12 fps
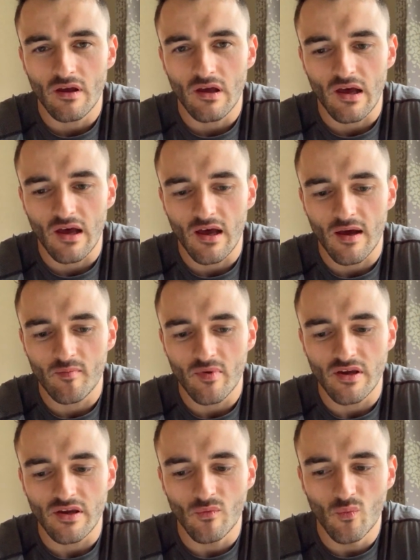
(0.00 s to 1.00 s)

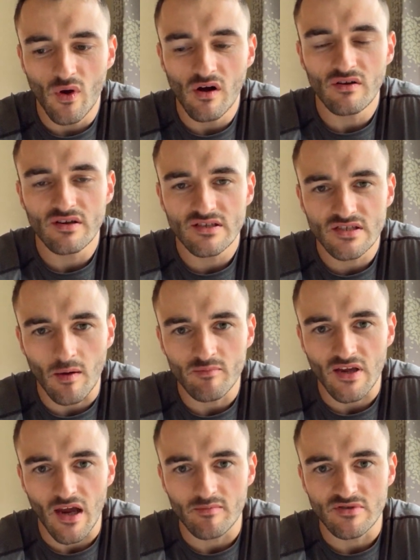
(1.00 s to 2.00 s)
You will
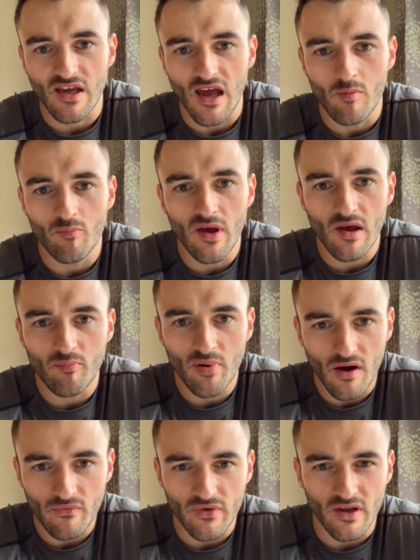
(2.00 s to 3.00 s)
sometimes get a bit
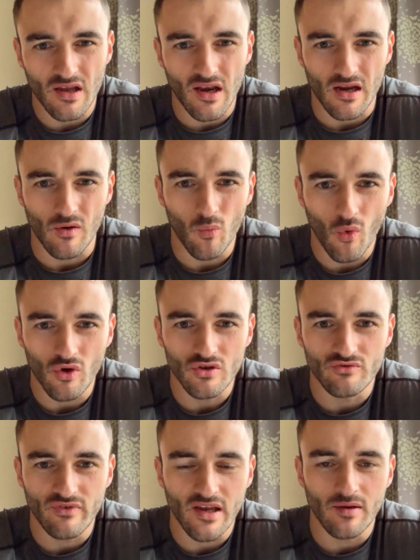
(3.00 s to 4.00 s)
puffier, like a
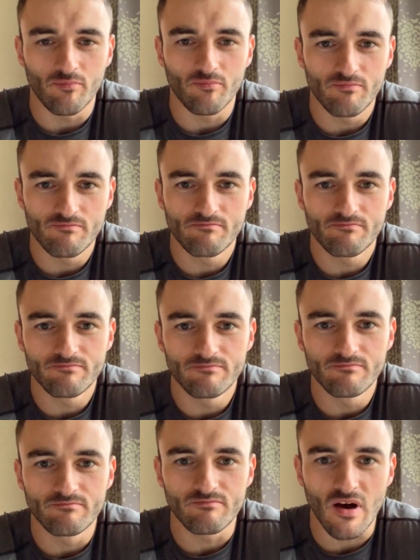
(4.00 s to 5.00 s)
watery
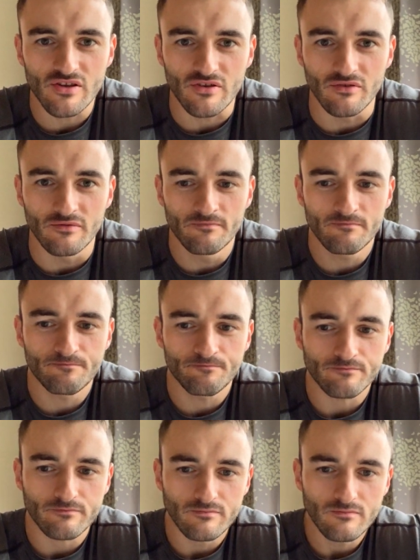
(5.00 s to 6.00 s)
muscle,
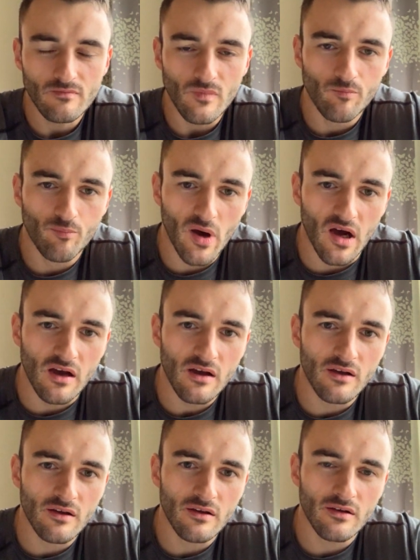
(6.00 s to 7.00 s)

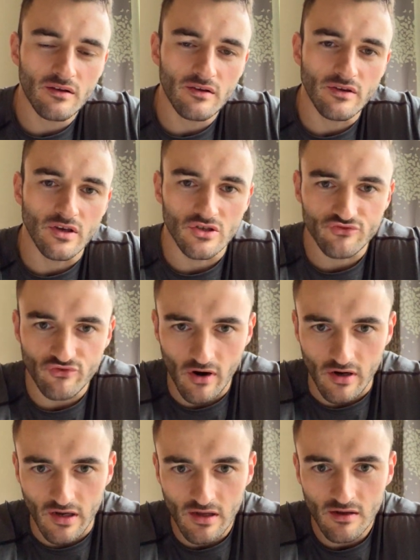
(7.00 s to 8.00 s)
but you're
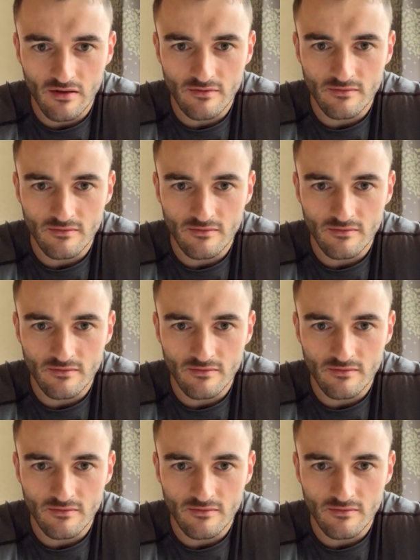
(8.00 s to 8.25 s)
stronger.